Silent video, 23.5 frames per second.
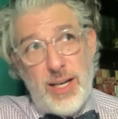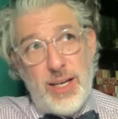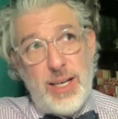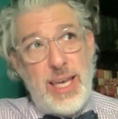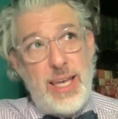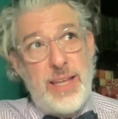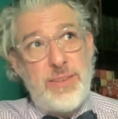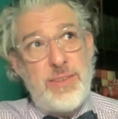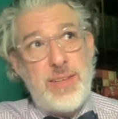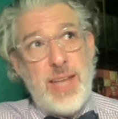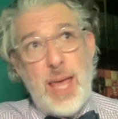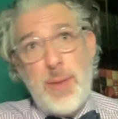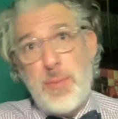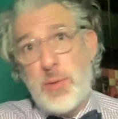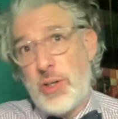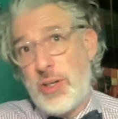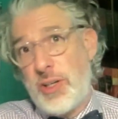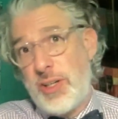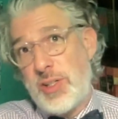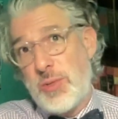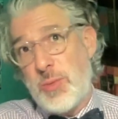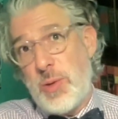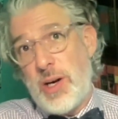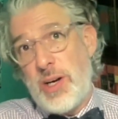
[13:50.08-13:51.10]
in
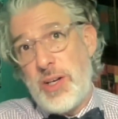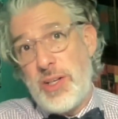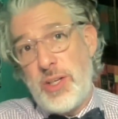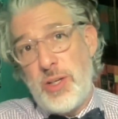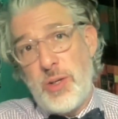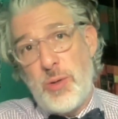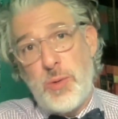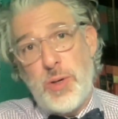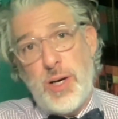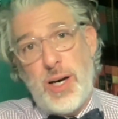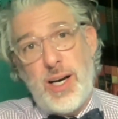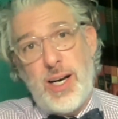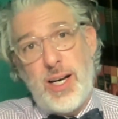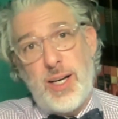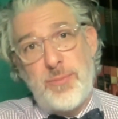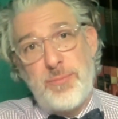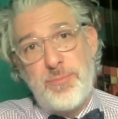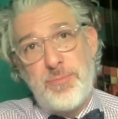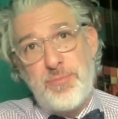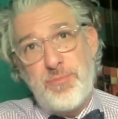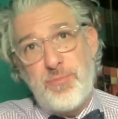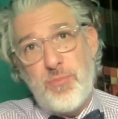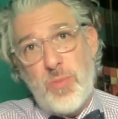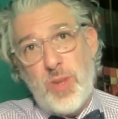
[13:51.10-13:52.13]
neighborhoods where you have
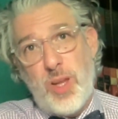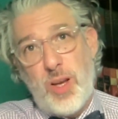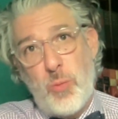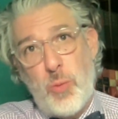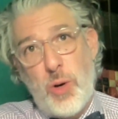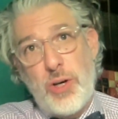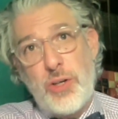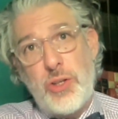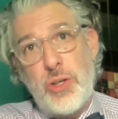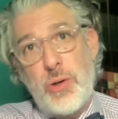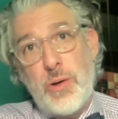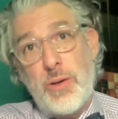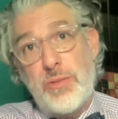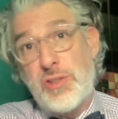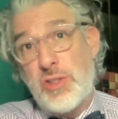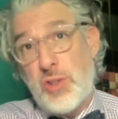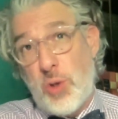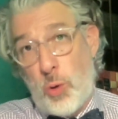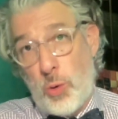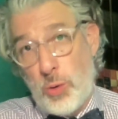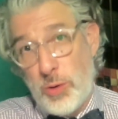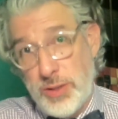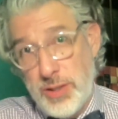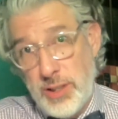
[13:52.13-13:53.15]

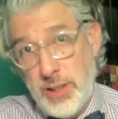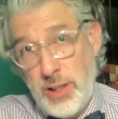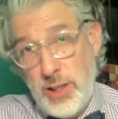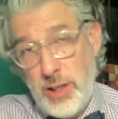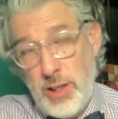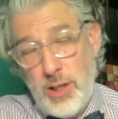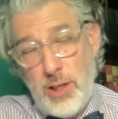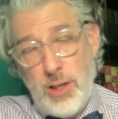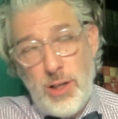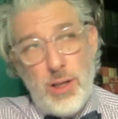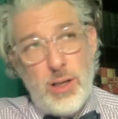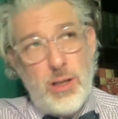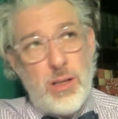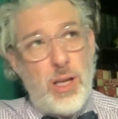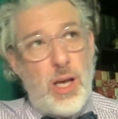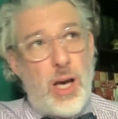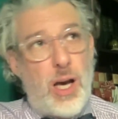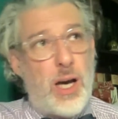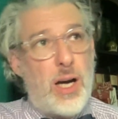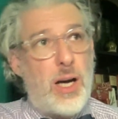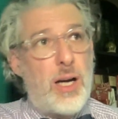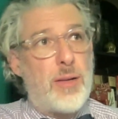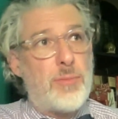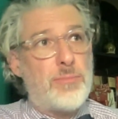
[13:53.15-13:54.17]
sold.
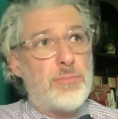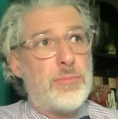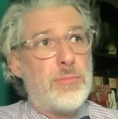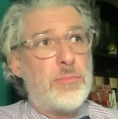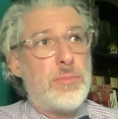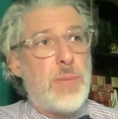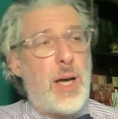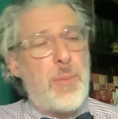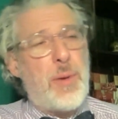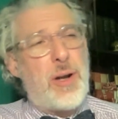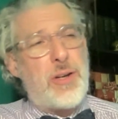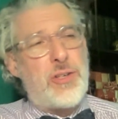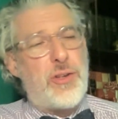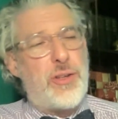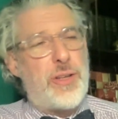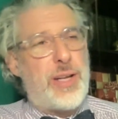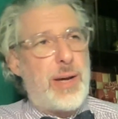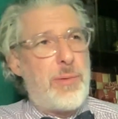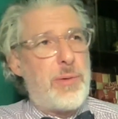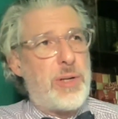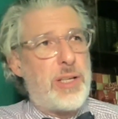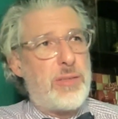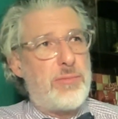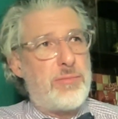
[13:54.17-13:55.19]
I'm not sure that
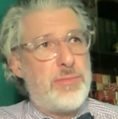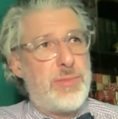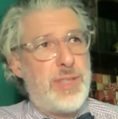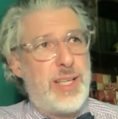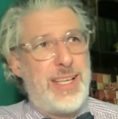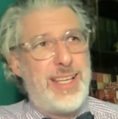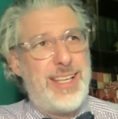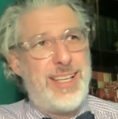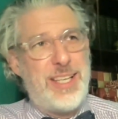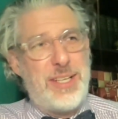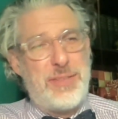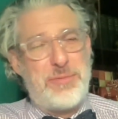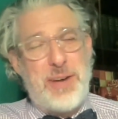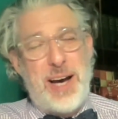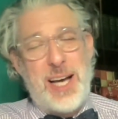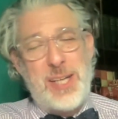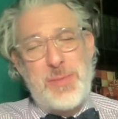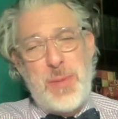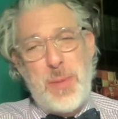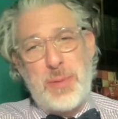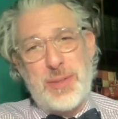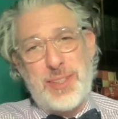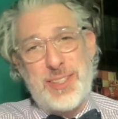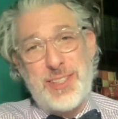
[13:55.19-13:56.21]
I would advise
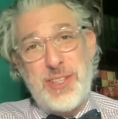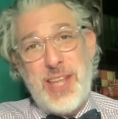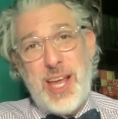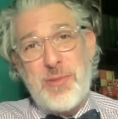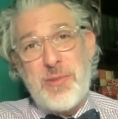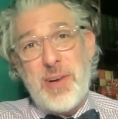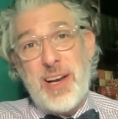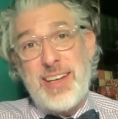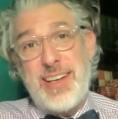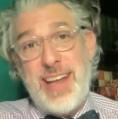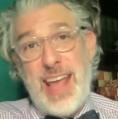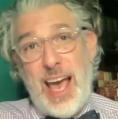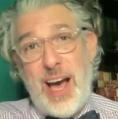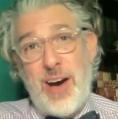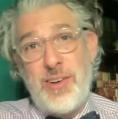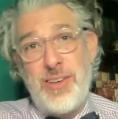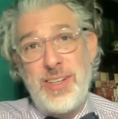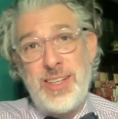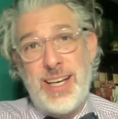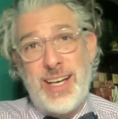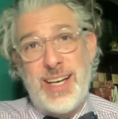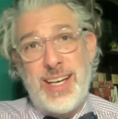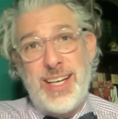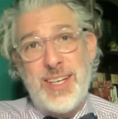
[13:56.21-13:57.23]
people to do that right
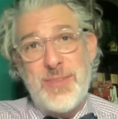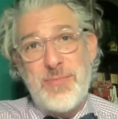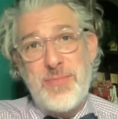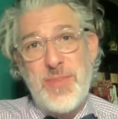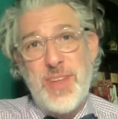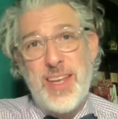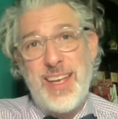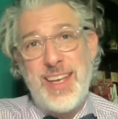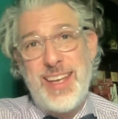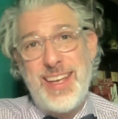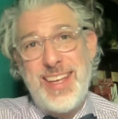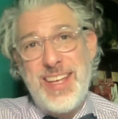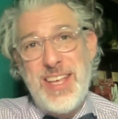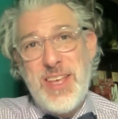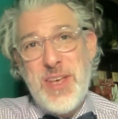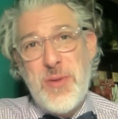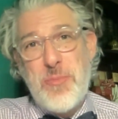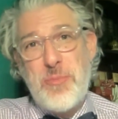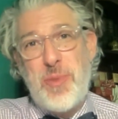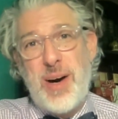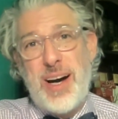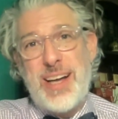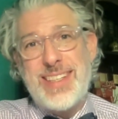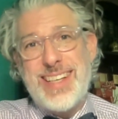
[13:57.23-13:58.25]
now.
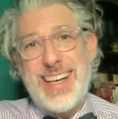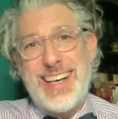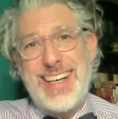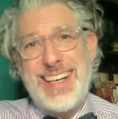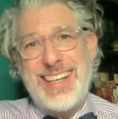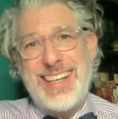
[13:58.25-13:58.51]
But